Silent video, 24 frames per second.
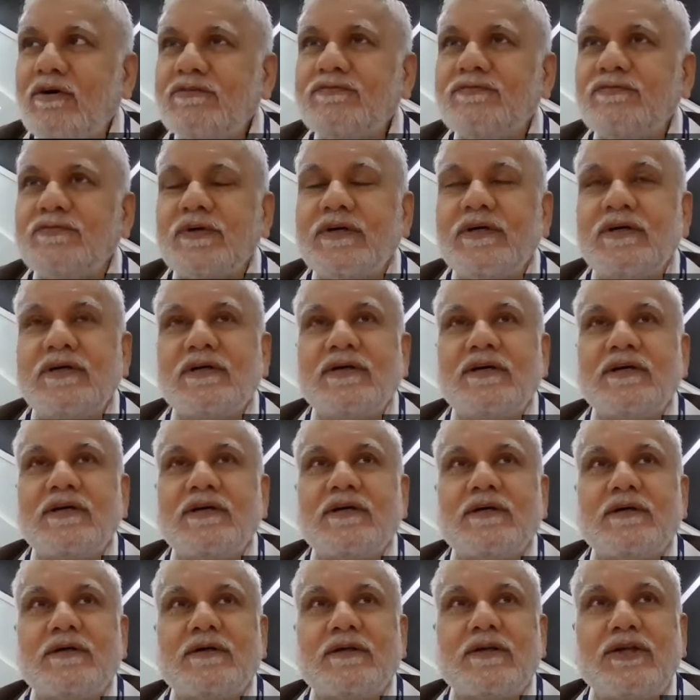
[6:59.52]
of
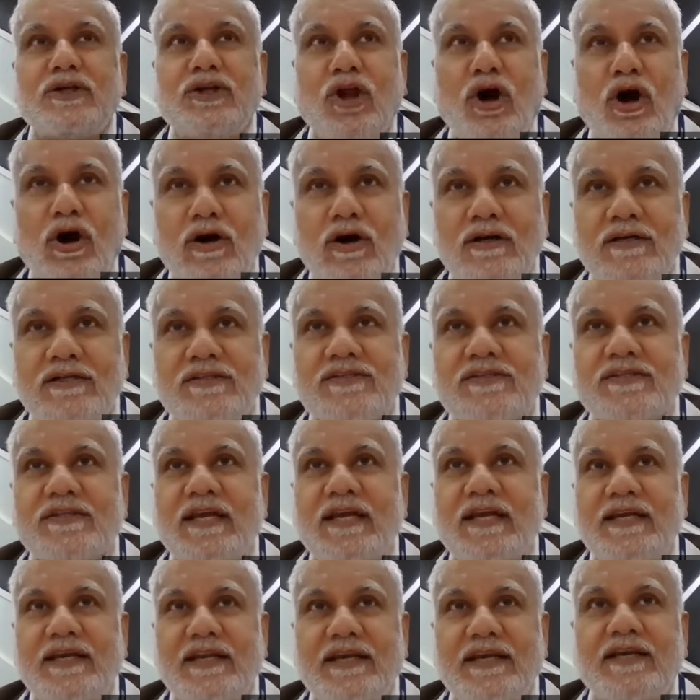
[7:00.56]

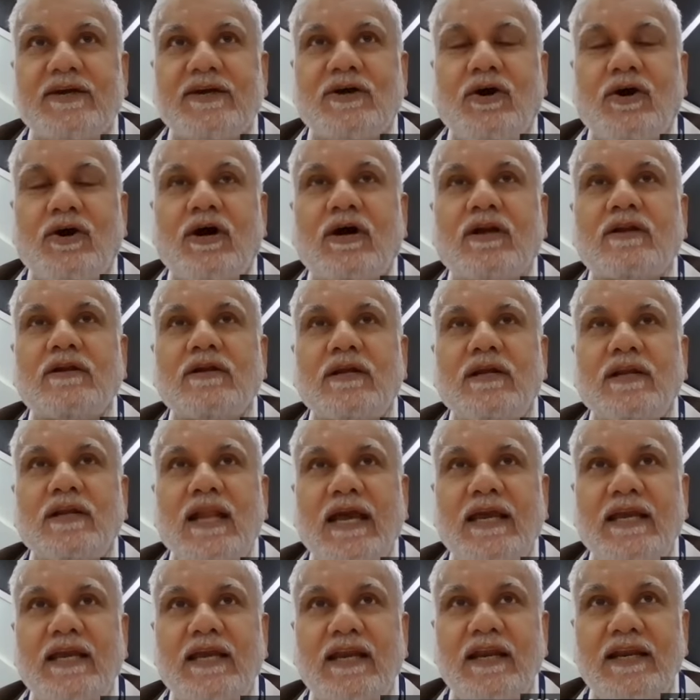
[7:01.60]
long-standing or
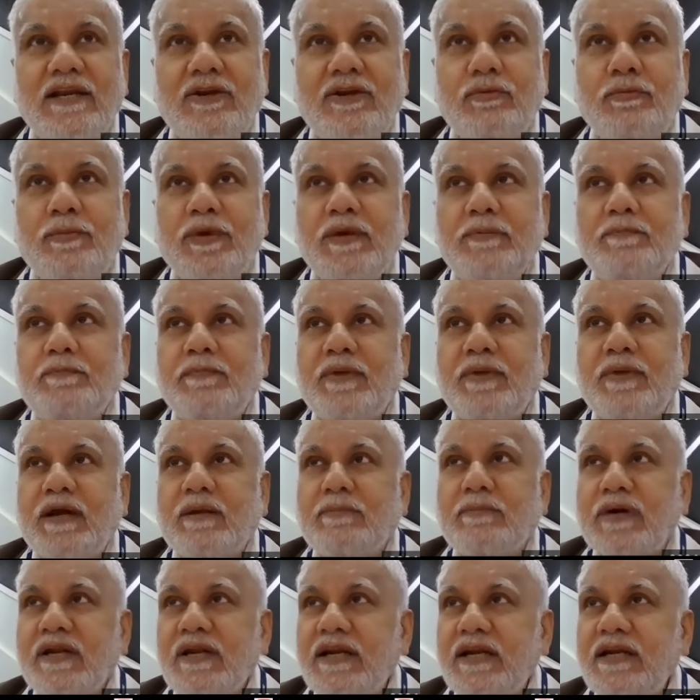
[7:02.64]
likely to be
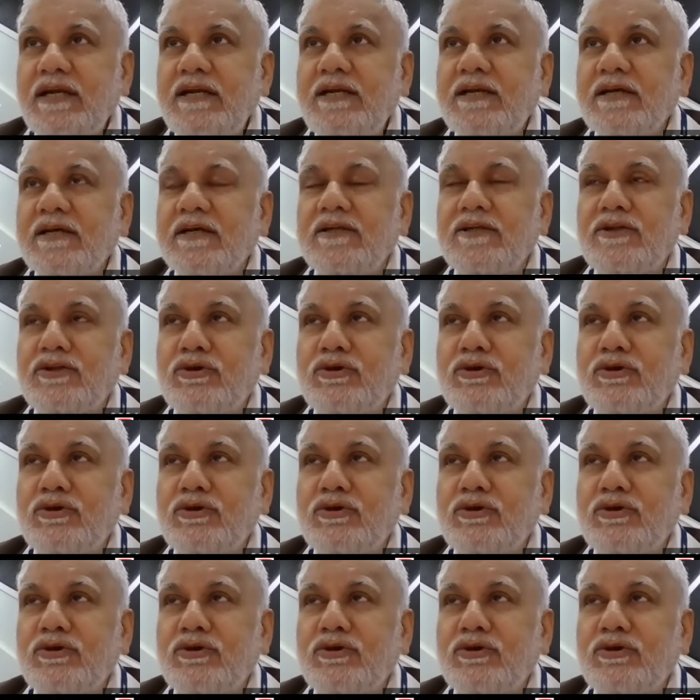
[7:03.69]
permanent